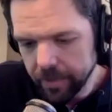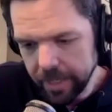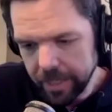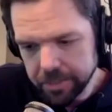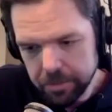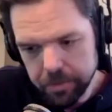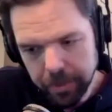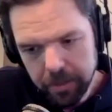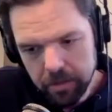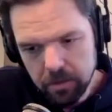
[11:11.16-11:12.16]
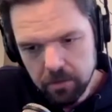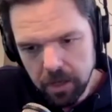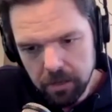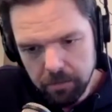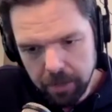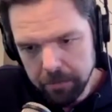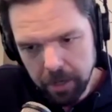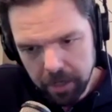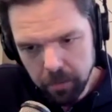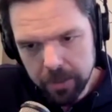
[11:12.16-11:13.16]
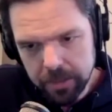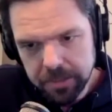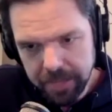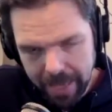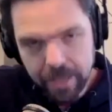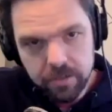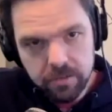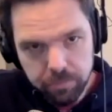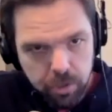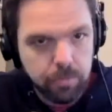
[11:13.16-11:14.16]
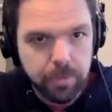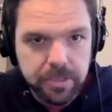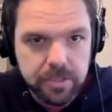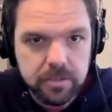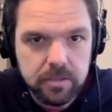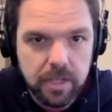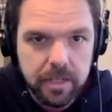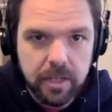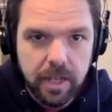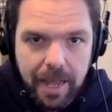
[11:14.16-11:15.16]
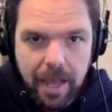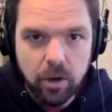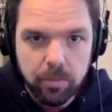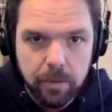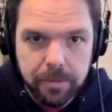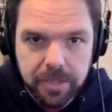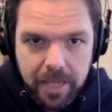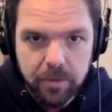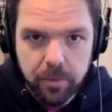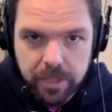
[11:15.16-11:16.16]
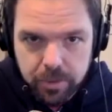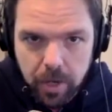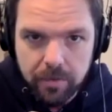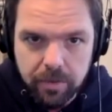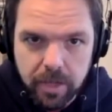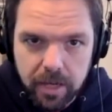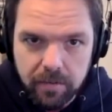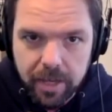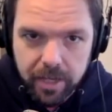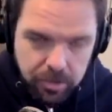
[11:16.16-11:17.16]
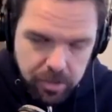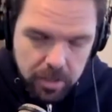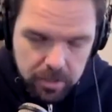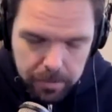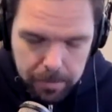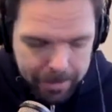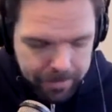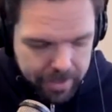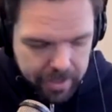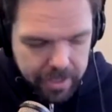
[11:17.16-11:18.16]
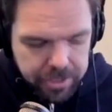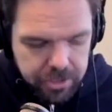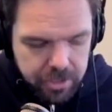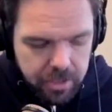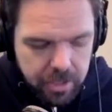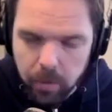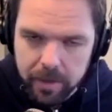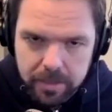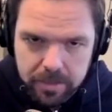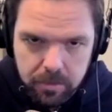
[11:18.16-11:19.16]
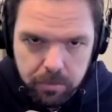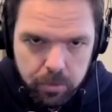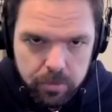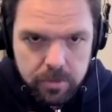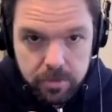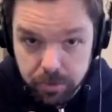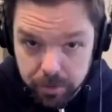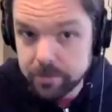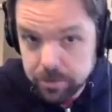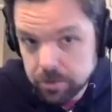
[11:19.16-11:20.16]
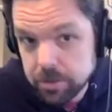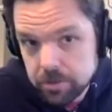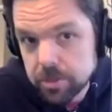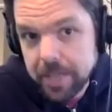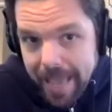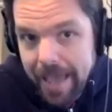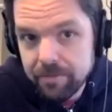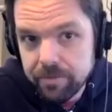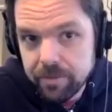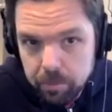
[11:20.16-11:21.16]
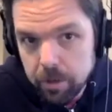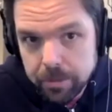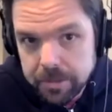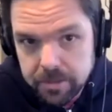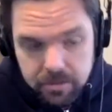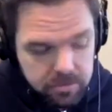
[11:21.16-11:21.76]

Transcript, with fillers: connection between uh, mind body wellness and purpose and and how purpose can really drive a lot of that can you talk a little bit about that connection and, and why that's so important to, to just have a purpose